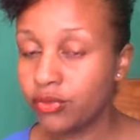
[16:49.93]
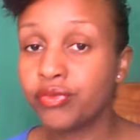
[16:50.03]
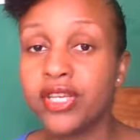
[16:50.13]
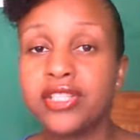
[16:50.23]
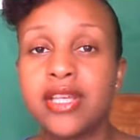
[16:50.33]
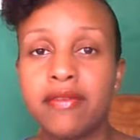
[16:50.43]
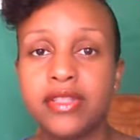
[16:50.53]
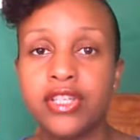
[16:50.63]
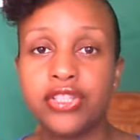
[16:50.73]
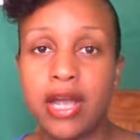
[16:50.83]
read
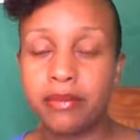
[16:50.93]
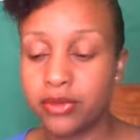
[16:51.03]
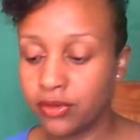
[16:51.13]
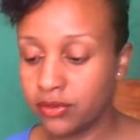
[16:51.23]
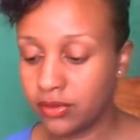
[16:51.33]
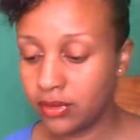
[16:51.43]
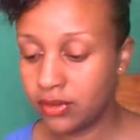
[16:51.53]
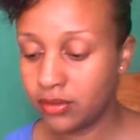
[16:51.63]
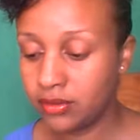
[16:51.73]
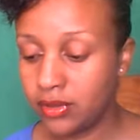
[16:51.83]
17 chapters
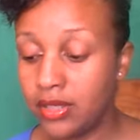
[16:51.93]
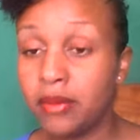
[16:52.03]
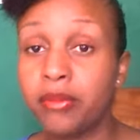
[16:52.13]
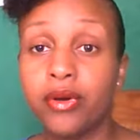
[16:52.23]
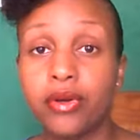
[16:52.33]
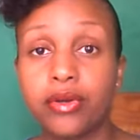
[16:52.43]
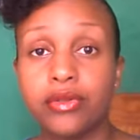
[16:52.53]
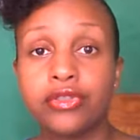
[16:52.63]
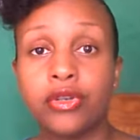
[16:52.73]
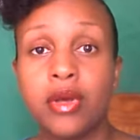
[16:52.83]
in a book.
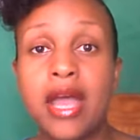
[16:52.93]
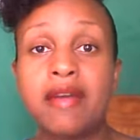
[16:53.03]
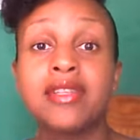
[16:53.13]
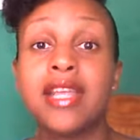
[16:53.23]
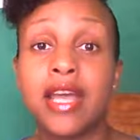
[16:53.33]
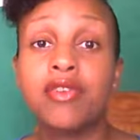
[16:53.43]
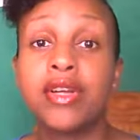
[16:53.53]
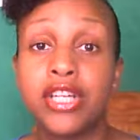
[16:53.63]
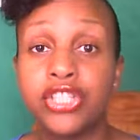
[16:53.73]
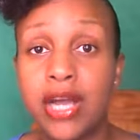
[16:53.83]
So every day I
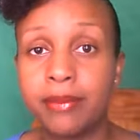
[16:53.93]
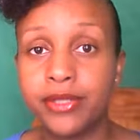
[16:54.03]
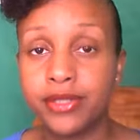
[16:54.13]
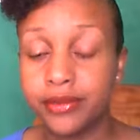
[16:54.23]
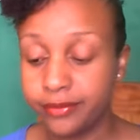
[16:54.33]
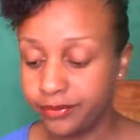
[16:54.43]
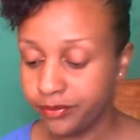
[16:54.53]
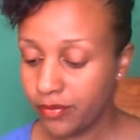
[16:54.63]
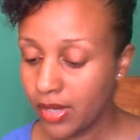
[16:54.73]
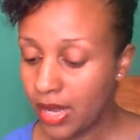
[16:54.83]
read a chapter,
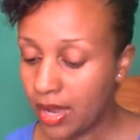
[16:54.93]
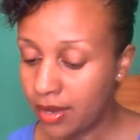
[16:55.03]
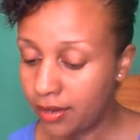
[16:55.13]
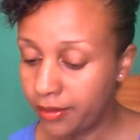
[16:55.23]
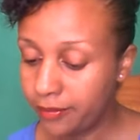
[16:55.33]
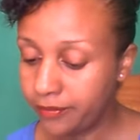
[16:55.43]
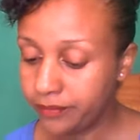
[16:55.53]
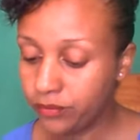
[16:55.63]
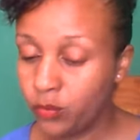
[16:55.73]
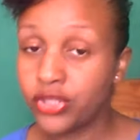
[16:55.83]

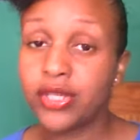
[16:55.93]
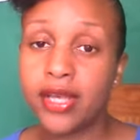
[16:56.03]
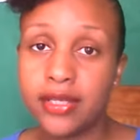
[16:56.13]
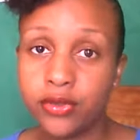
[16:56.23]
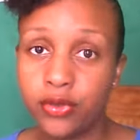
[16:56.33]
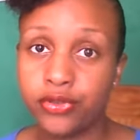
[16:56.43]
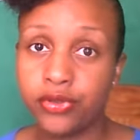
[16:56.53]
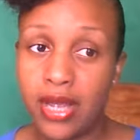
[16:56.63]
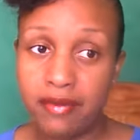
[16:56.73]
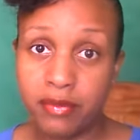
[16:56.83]
which, like I told you,
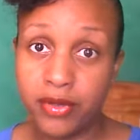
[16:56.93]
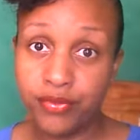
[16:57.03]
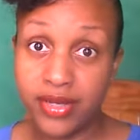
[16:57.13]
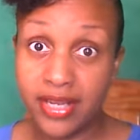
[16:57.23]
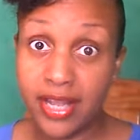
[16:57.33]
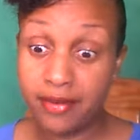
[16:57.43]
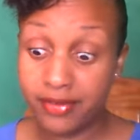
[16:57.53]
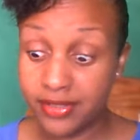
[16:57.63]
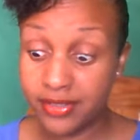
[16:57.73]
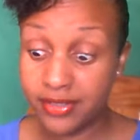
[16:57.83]
I haven't been reading.